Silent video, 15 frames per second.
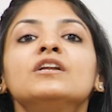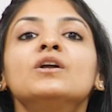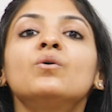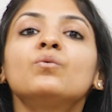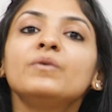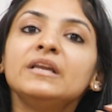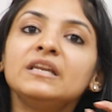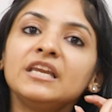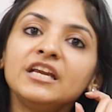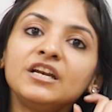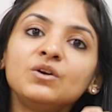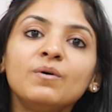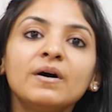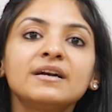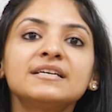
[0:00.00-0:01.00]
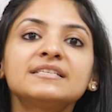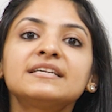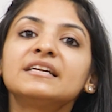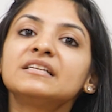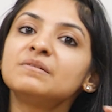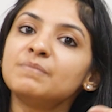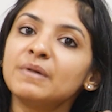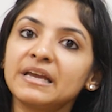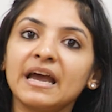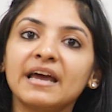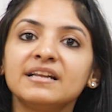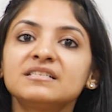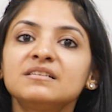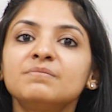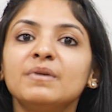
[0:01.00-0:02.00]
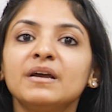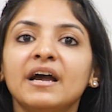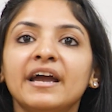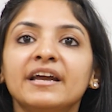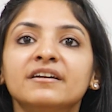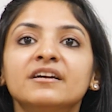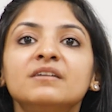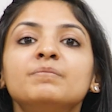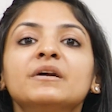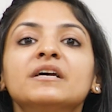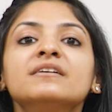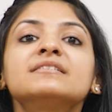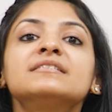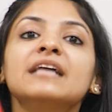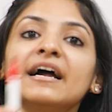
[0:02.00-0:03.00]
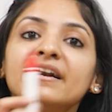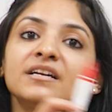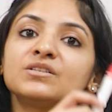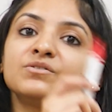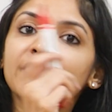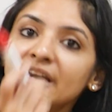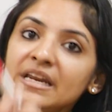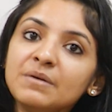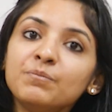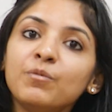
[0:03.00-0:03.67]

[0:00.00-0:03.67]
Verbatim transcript: Now we need to understand the mechanism behind it because that is very